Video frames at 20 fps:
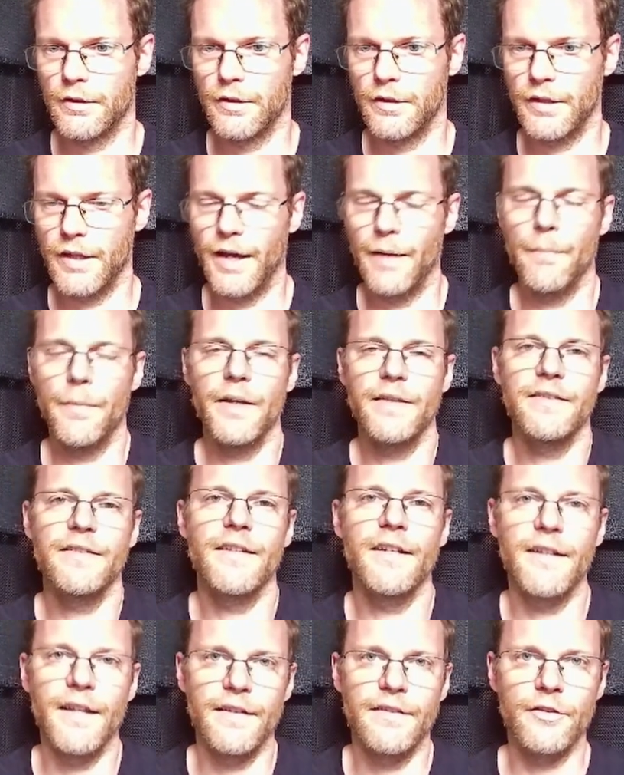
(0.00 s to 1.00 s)
Yeah, basically
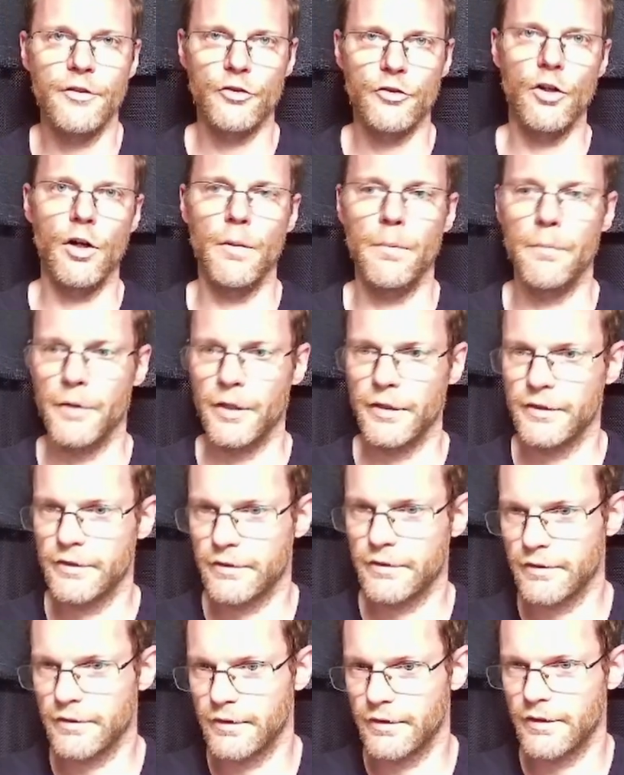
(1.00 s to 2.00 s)
that's the sharpness.
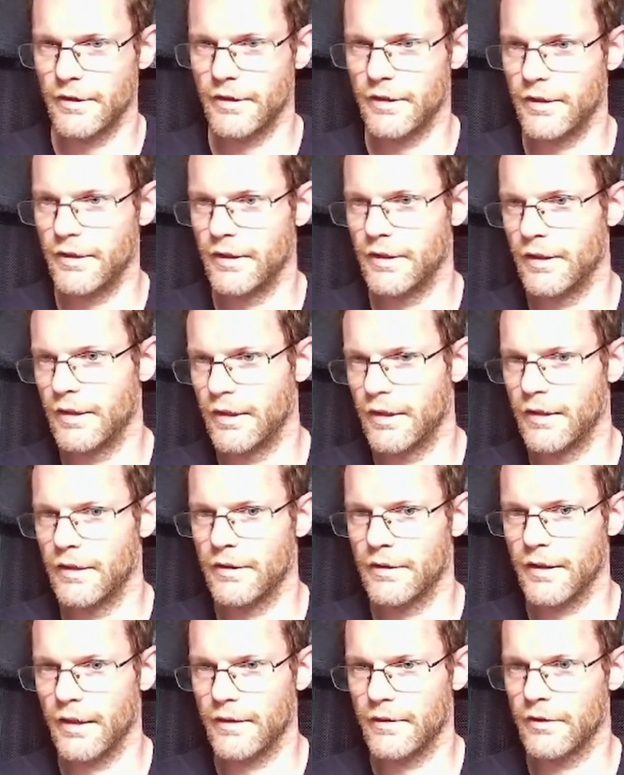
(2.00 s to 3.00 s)

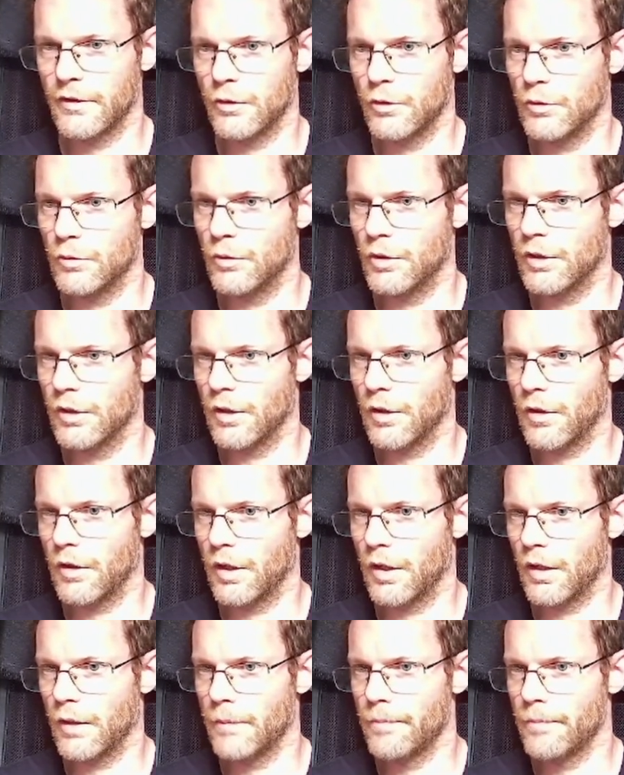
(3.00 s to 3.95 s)
That's a good word, I think.